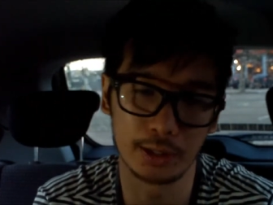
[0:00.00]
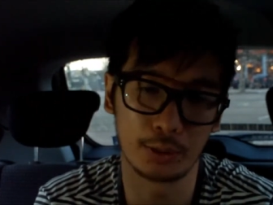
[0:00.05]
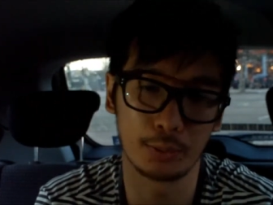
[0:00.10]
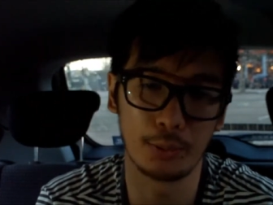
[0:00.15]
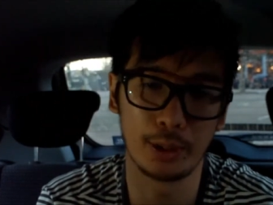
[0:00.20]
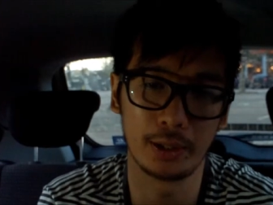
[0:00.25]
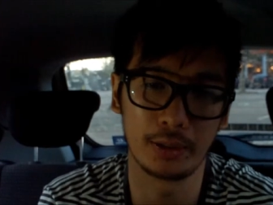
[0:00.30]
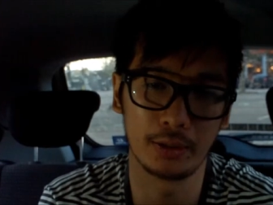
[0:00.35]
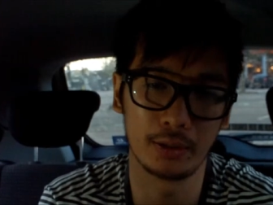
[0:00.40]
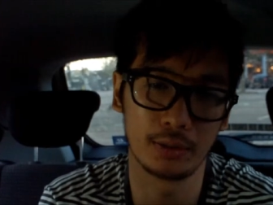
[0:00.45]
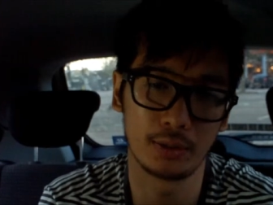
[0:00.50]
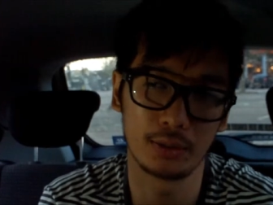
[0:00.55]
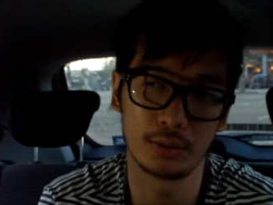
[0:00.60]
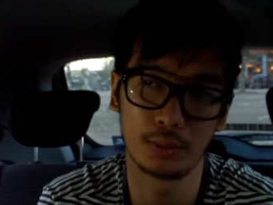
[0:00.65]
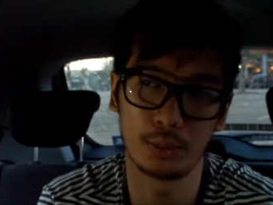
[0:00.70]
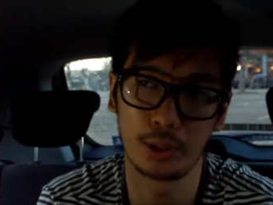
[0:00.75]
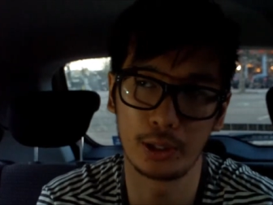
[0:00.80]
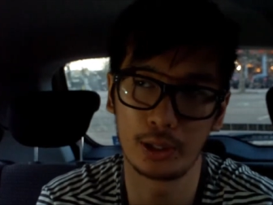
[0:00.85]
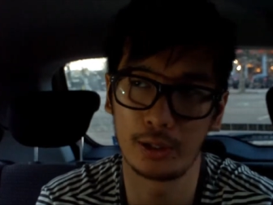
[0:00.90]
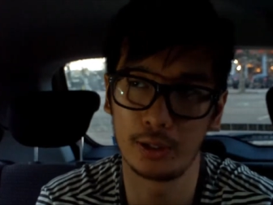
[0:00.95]
Like when
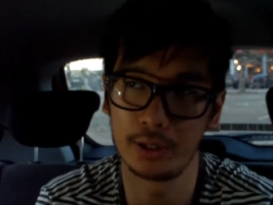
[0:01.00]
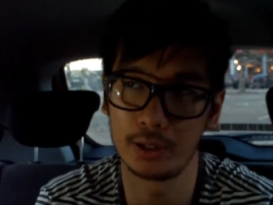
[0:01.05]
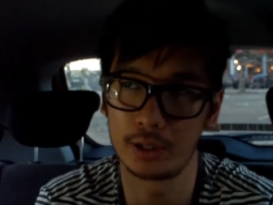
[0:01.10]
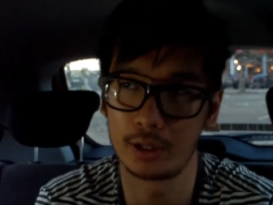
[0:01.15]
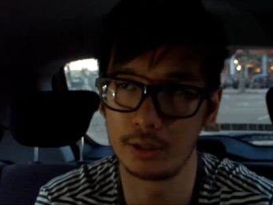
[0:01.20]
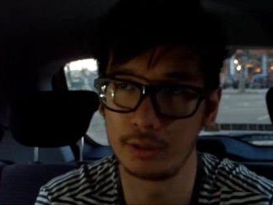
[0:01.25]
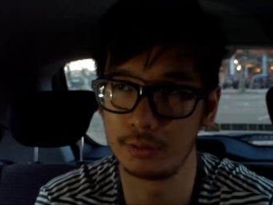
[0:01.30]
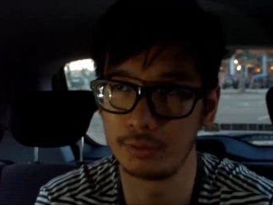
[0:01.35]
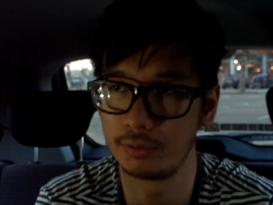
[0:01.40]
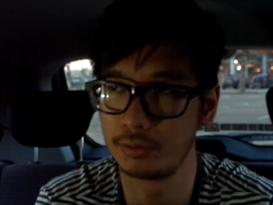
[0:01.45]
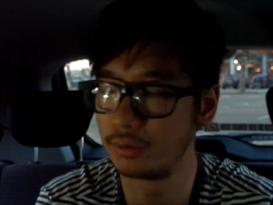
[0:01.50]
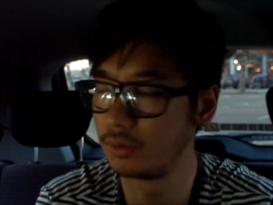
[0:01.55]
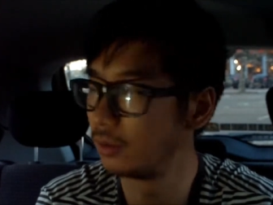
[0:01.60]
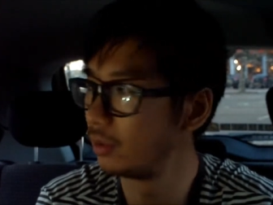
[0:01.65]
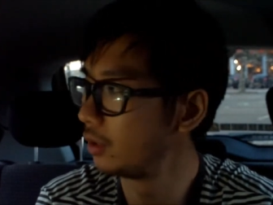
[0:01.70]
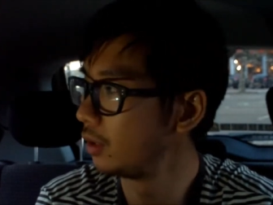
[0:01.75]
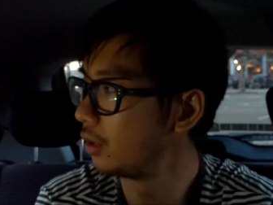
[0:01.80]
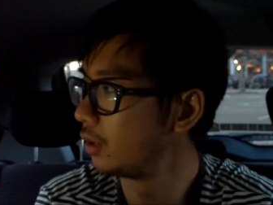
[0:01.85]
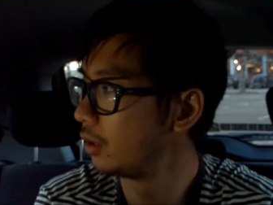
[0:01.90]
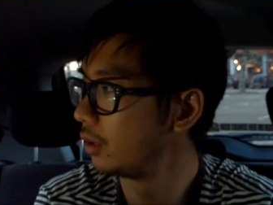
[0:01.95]
when I kind of
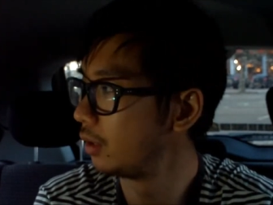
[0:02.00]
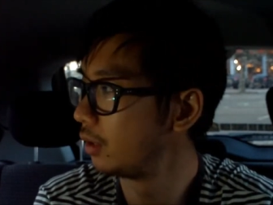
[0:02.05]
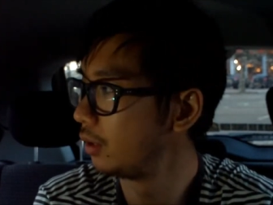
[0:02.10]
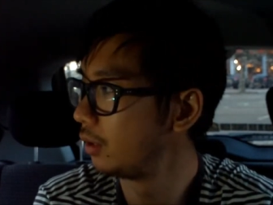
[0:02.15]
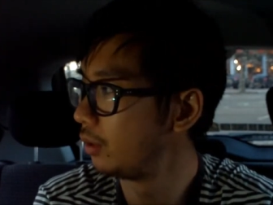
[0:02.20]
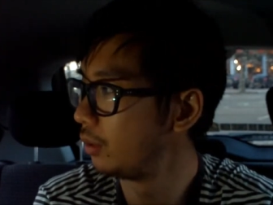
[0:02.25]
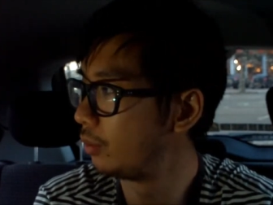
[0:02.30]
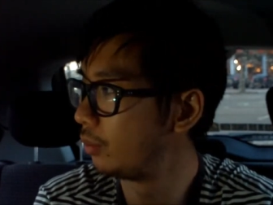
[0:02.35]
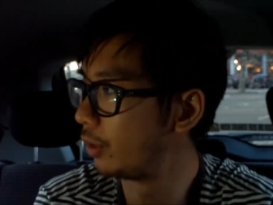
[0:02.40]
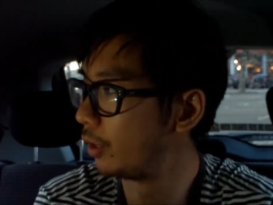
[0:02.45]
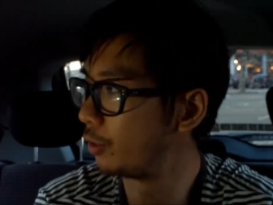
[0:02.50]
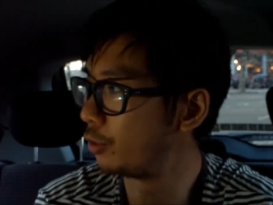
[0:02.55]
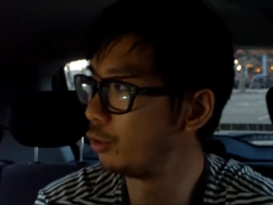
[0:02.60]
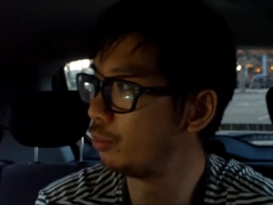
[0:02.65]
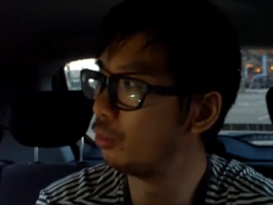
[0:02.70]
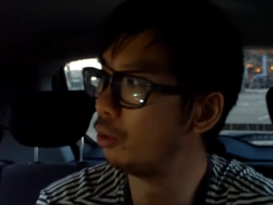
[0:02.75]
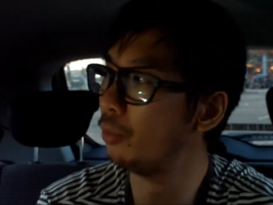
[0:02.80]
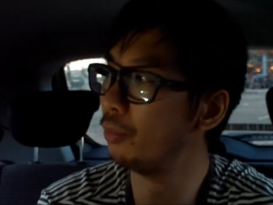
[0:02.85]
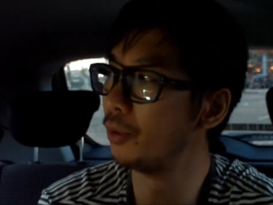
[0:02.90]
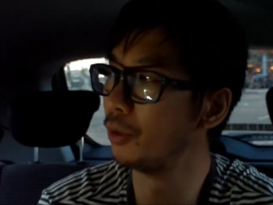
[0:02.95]
when I
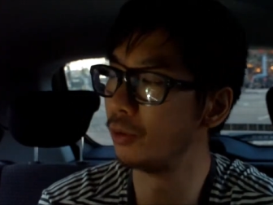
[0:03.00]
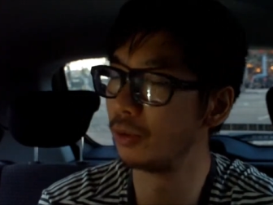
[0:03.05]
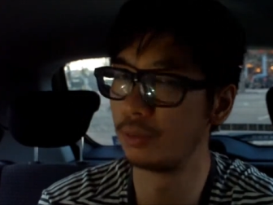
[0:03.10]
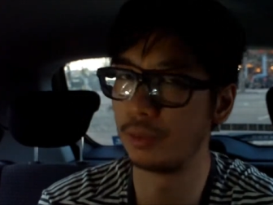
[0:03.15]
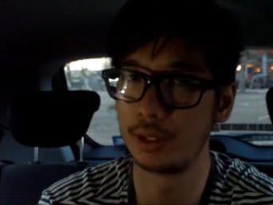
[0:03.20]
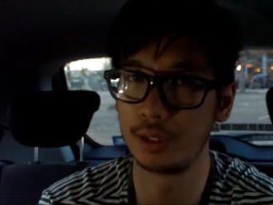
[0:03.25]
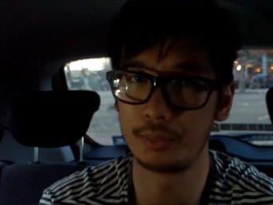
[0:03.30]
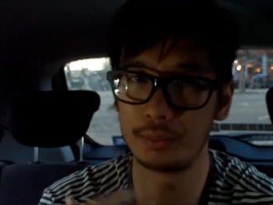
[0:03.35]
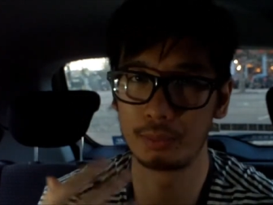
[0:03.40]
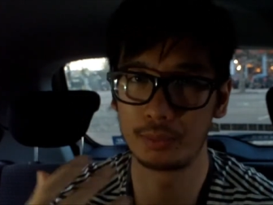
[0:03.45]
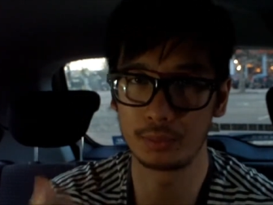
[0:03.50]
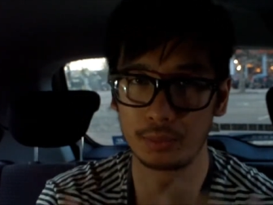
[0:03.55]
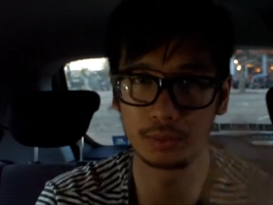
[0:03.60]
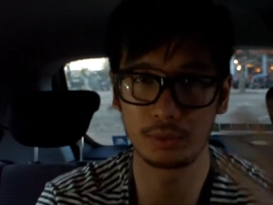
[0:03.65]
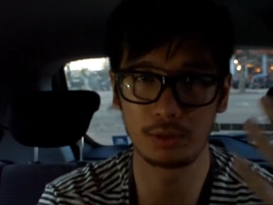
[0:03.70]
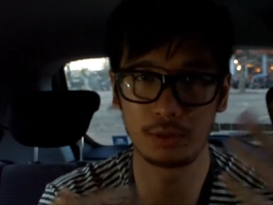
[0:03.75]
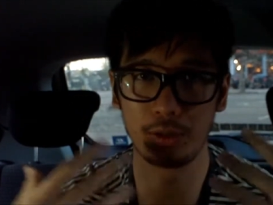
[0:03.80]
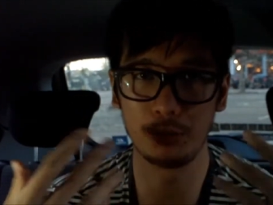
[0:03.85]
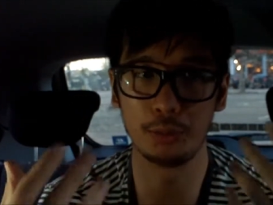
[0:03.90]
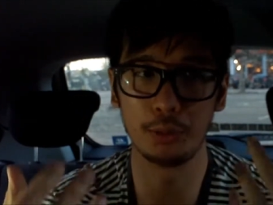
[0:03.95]
do more mu- when I'm
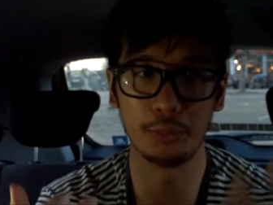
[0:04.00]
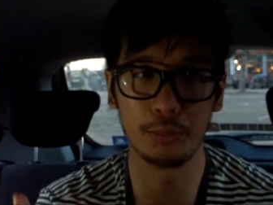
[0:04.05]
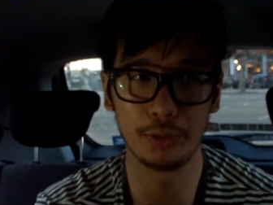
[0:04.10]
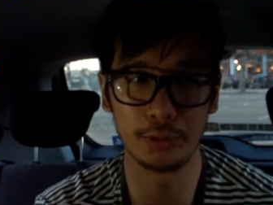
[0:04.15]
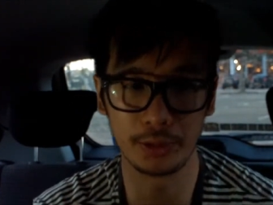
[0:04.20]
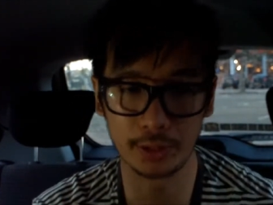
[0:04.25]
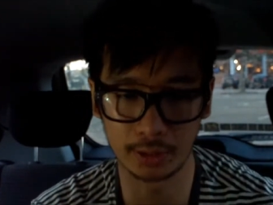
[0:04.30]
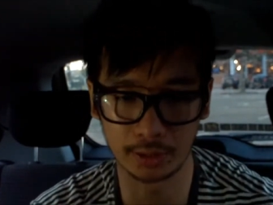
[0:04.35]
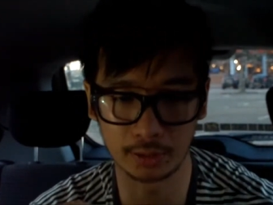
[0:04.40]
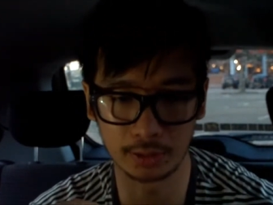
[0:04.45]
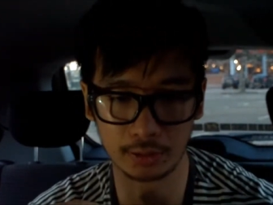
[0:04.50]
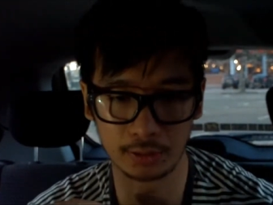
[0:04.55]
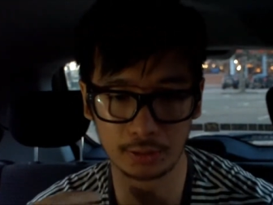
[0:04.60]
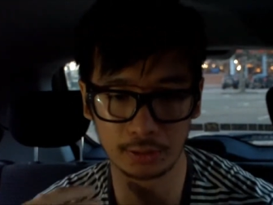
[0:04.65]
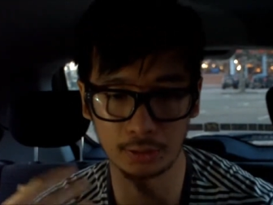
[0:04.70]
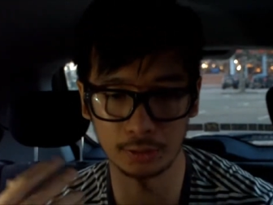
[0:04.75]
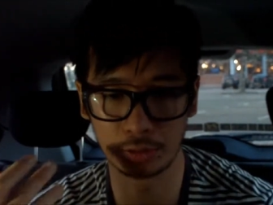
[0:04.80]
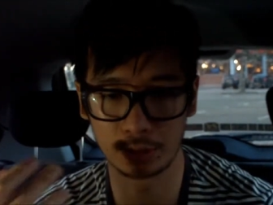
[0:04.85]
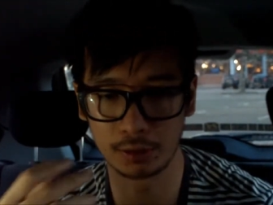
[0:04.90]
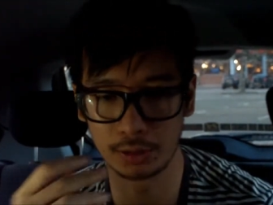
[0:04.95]
do more music and
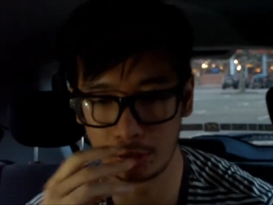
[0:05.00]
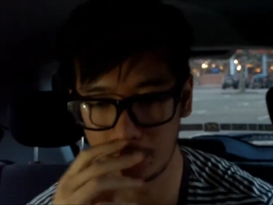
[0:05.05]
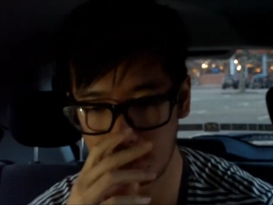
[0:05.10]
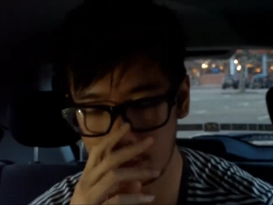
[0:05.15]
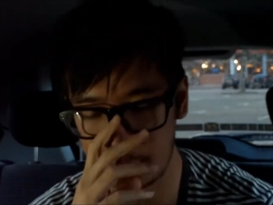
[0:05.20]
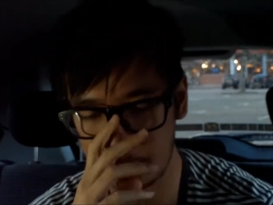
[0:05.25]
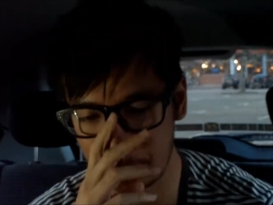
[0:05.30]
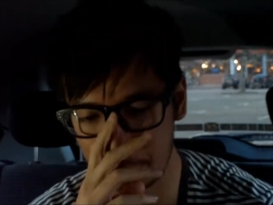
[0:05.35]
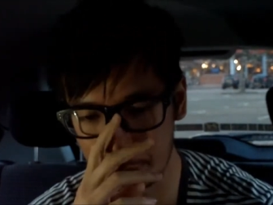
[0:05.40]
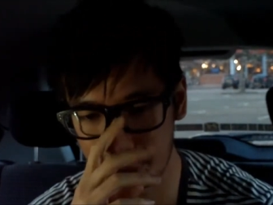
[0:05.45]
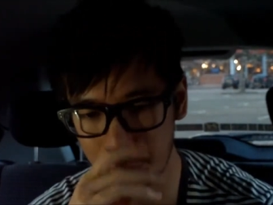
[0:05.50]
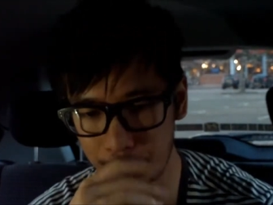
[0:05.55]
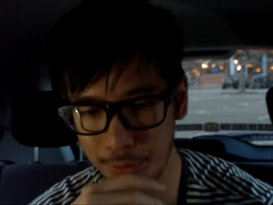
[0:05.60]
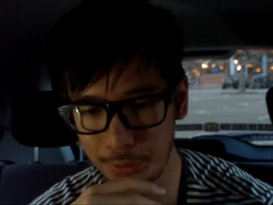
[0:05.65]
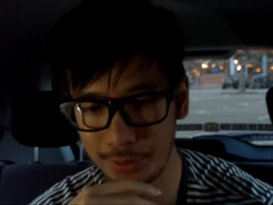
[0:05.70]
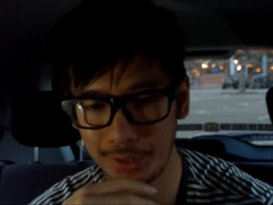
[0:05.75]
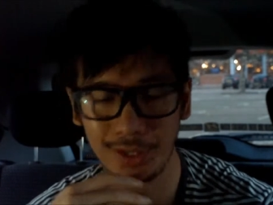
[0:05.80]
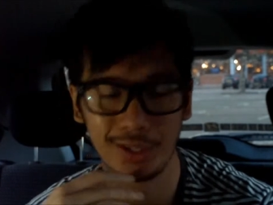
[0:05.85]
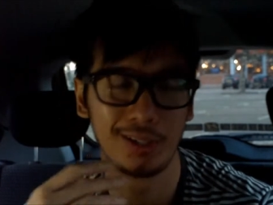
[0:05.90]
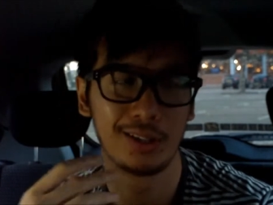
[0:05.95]
you know attempt
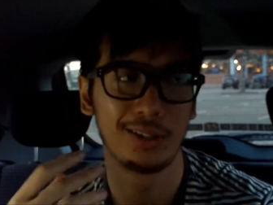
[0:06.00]
to